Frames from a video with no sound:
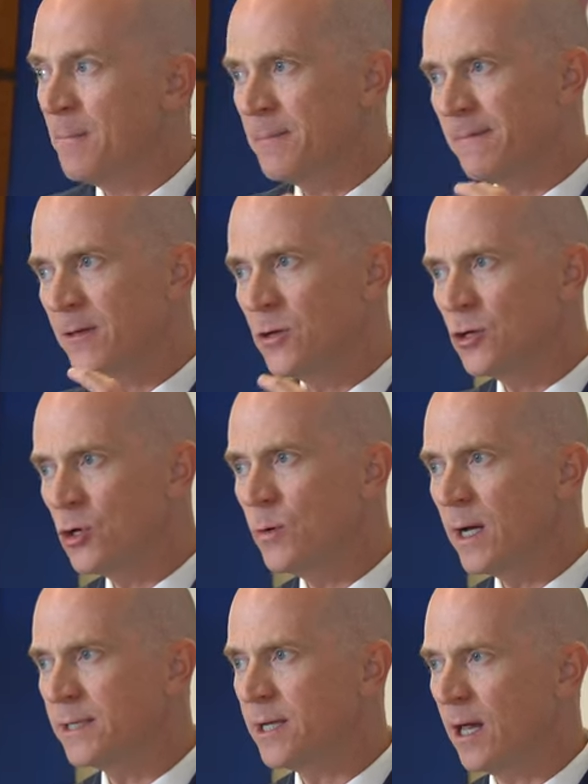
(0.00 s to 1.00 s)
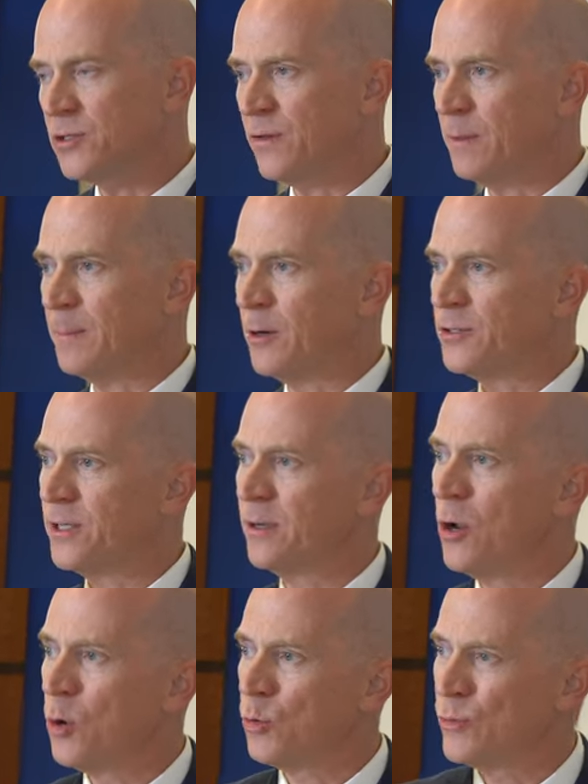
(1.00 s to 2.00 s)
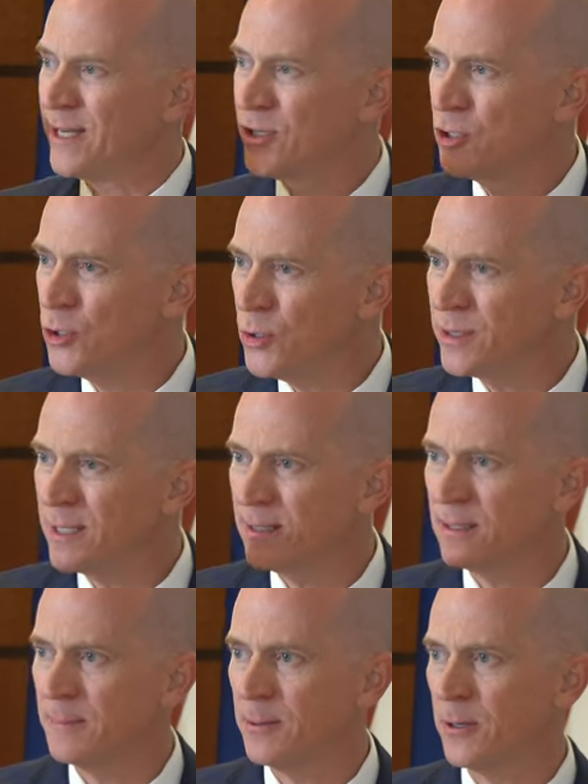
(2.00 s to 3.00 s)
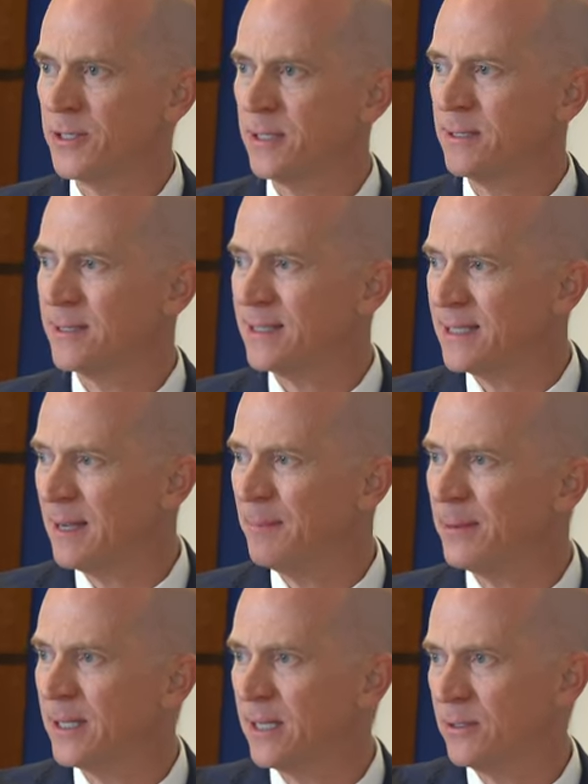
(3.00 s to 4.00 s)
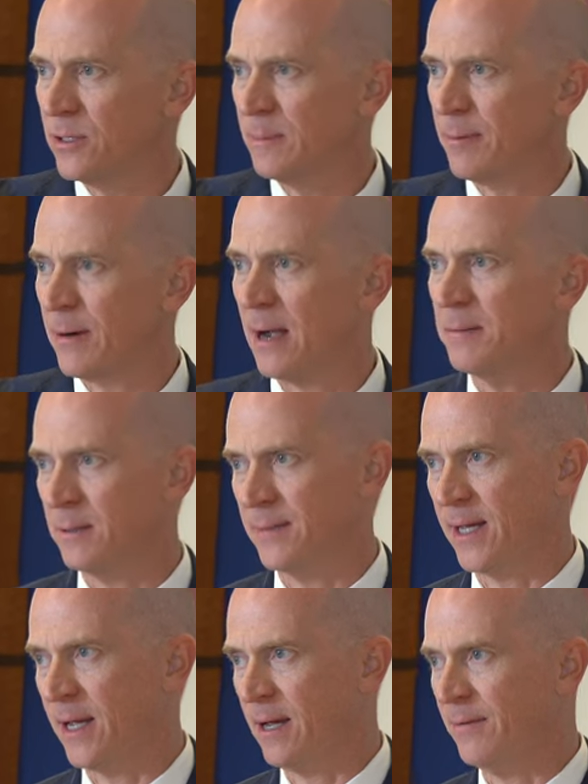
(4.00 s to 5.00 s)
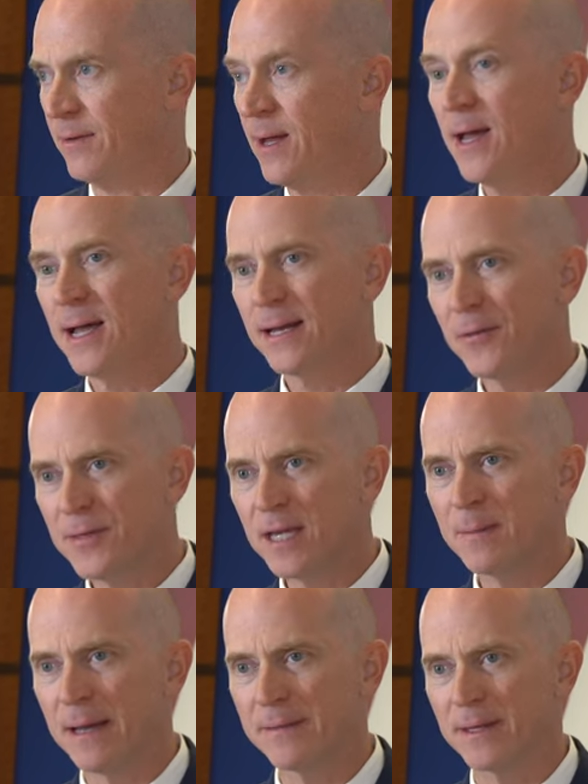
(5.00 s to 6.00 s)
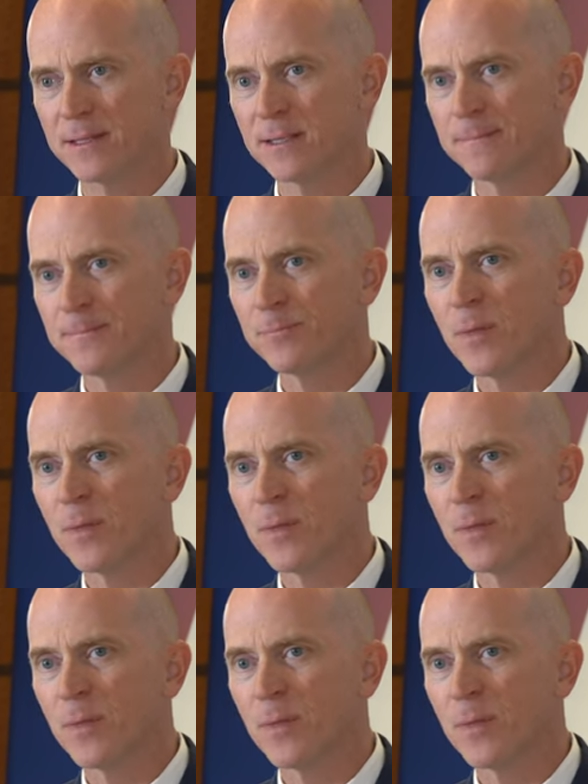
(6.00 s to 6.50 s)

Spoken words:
but the new ontology of the person reduces the person simply to the problem they have. Now think about this.